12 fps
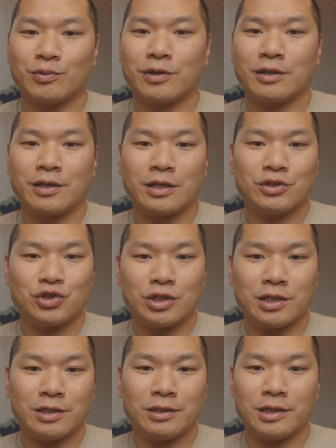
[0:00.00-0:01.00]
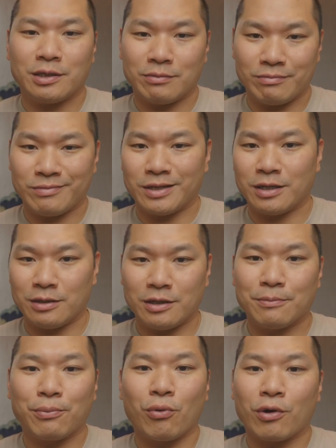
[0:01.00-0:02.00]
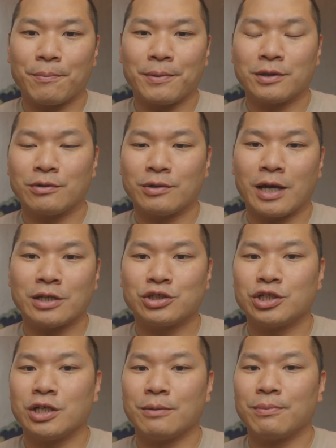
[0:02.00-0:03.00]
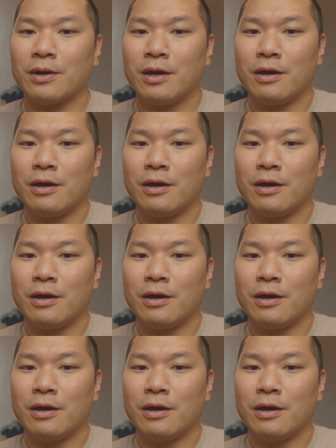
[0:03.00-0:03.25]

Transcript: with a 10 GE port, but they're not cheap.